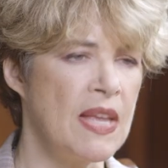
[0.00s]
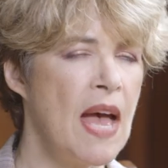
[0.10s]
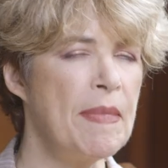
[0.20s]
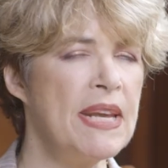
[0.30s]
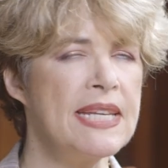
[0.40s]
Yeah,
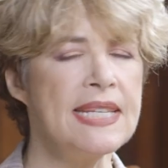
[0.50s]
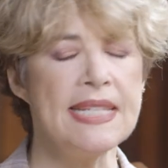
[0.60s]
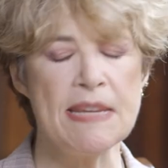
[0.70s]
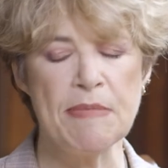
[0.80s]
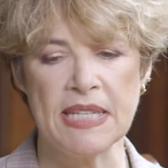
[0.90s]
I mean, it does
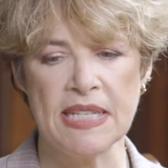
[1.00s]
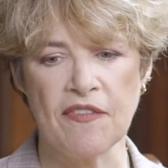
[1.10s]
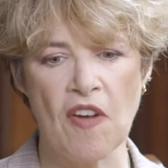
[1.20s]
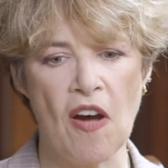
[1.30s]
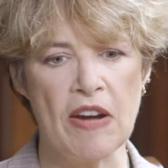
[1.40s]
seem as if
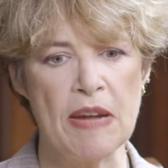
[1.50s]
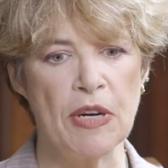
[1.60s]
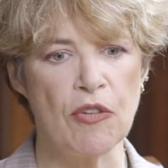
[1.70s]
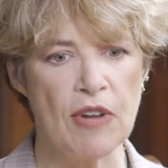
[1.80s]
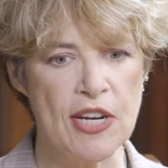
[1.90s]
our
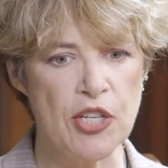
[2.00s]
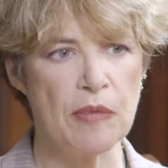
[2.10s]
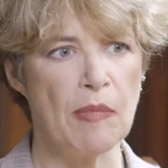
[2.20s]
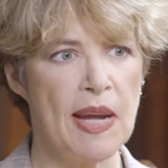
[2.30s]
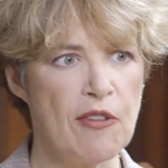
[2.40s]

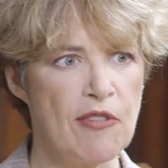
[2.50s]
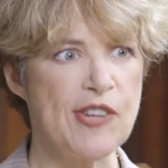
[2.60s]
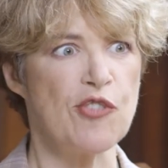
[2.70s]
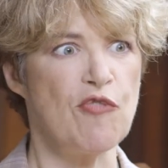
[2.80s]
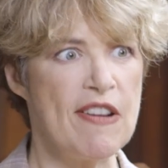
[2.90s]
immigration,
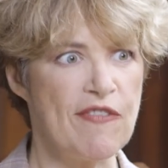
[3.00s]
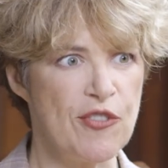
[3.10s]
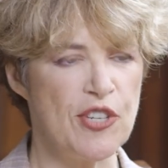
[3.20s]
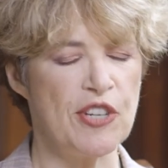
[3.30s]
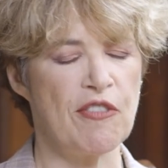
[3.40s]
migration,
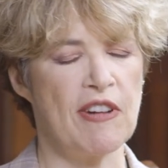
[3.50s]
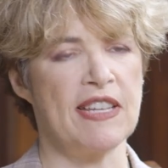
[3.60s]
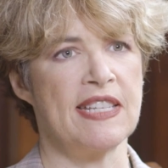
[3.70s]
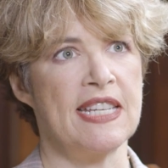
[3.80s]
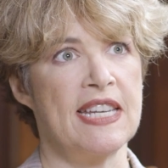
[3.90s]
refugee
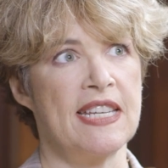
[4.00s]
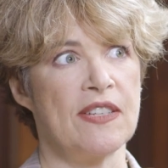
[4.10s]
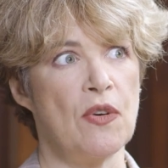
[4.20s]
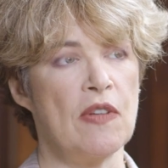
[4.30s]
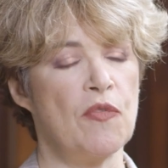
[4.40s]
crises,
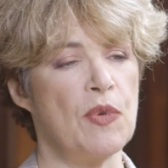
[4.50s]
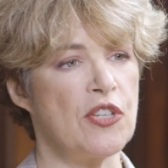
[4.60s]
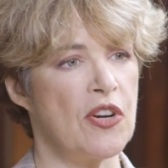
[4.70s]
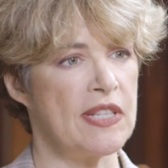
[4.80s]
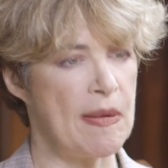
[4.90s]
all of which
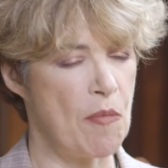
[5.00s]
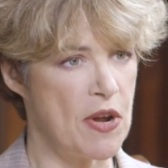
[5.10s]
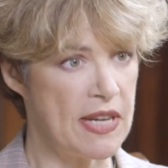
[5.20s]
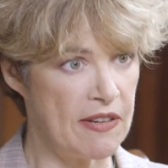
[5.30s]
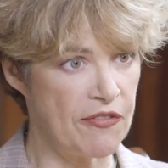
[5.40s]
are
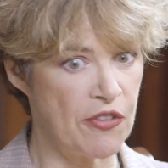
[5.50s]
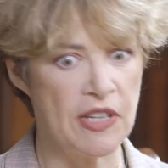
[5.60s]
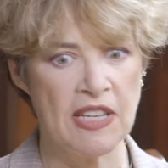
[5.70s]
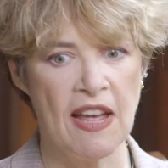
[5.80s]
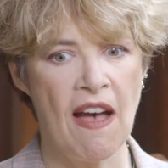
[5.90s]
somewhat
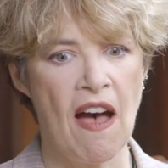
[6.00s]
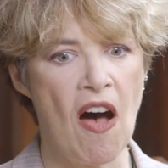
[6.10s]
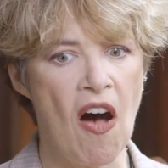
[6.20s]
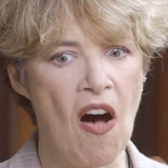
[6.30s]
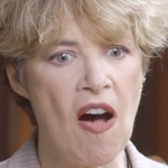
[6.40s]
different,
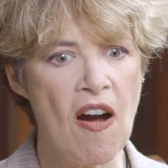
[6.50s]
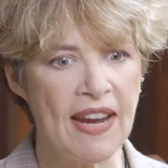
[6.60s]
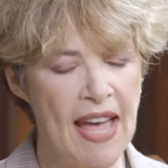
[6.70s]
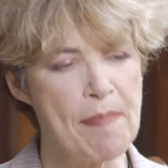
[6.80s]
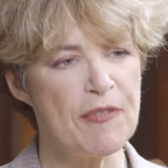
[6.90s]
are
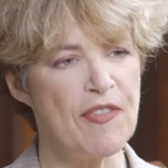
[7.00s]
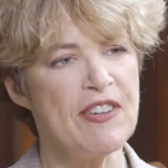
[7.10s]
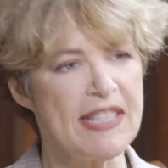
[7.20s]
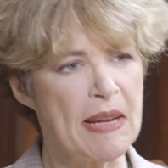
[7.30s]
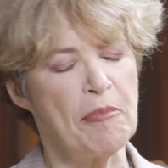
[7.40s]
kept
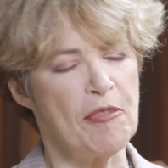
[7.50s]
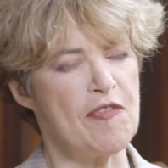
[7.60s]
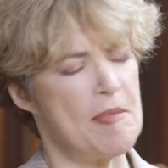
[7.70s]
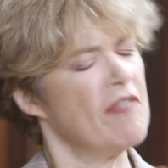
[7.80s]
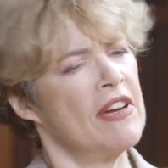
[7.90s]
very separate
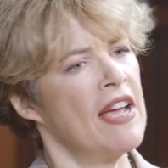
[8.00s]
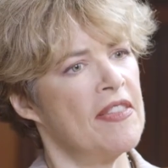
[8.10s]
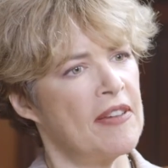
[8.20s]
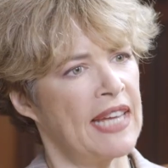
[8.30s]
from every other